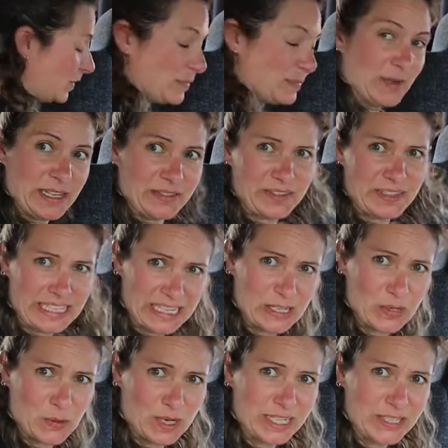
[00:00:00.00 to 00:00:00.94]
My feet
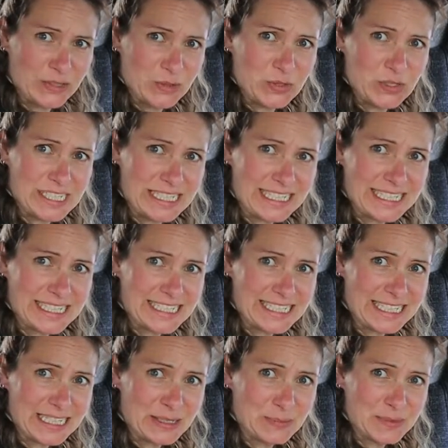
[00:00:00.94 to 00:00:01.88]
are quite naughty, it
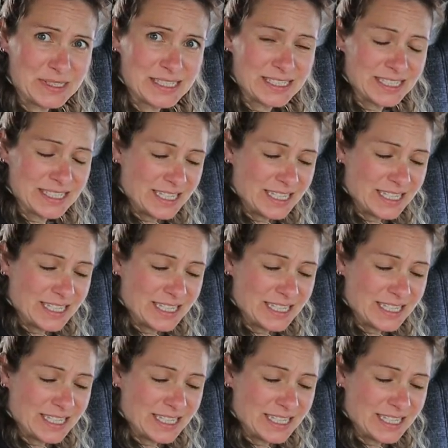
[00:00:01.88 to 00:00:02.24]
seems.